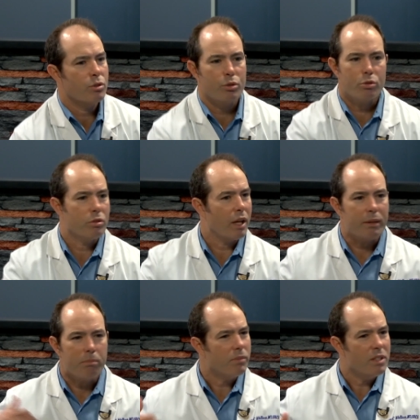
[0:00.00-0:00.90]
surgery, like,
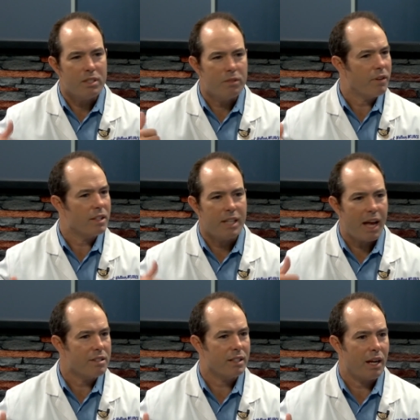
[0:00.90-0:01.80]
this is
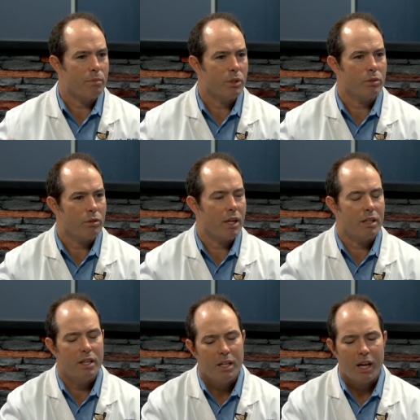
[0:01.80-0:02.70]
fantastic, I'm doing great.
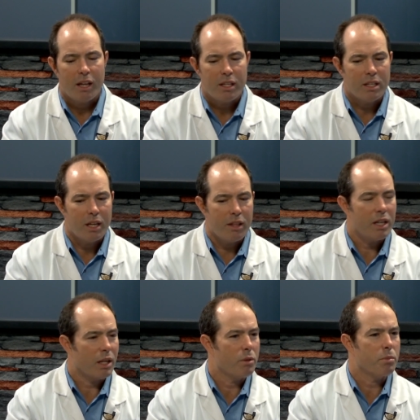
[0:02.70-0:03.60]
Mm-hmm. And then and
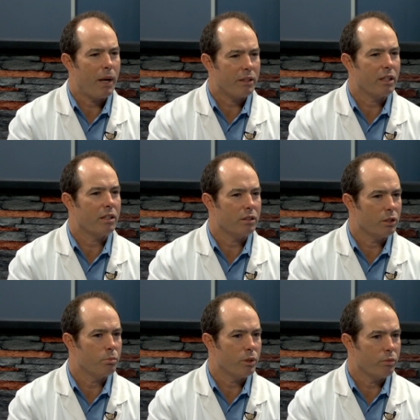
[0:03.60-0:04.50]
then it comes back, they get a
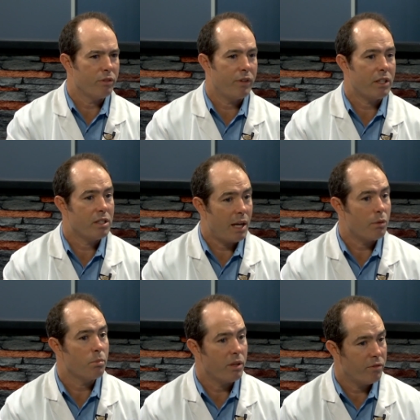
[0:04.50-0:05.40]
little bit of reflux. That
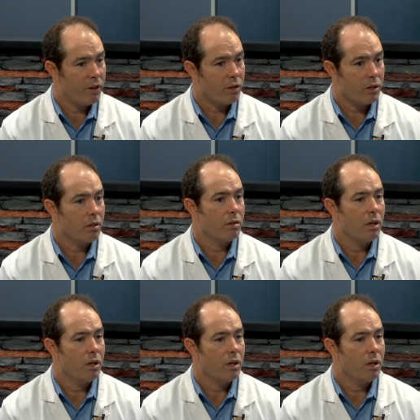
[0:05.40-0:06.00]
would be a failure,